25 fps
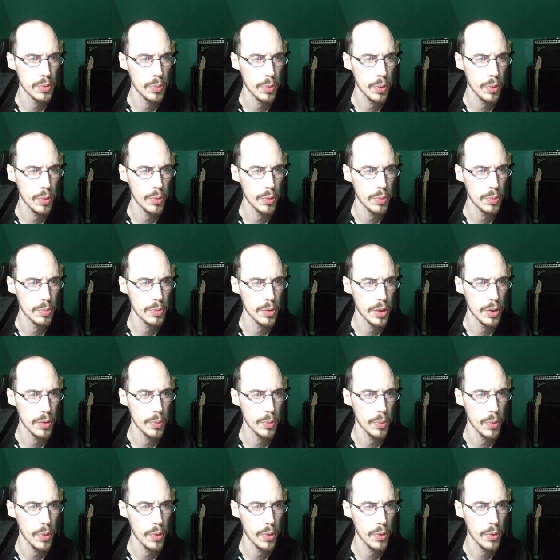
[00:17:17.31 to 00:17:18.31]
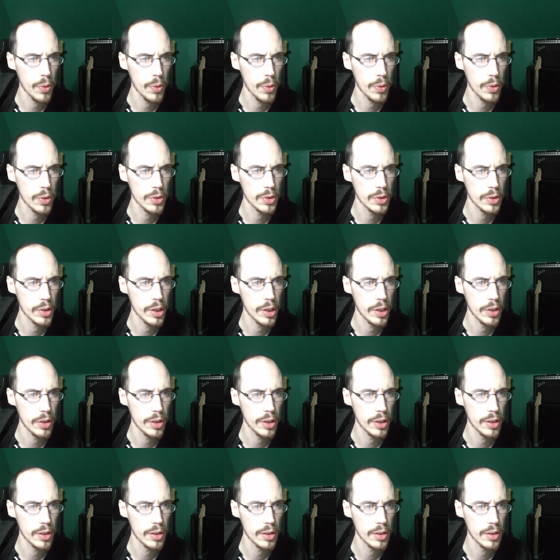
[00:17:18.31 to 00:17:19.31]
Royal quarters
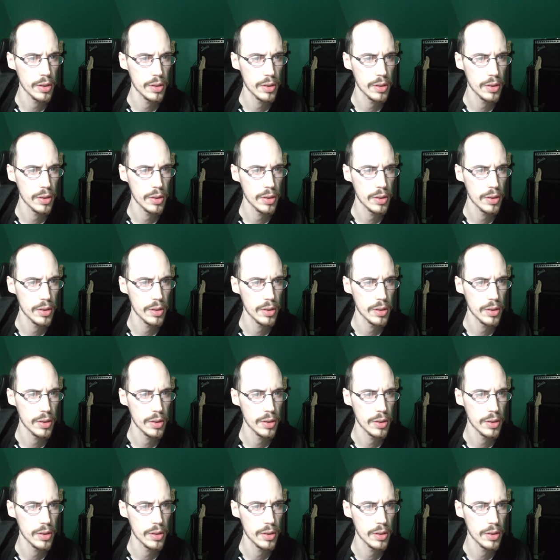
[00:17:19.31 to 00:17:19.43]
security.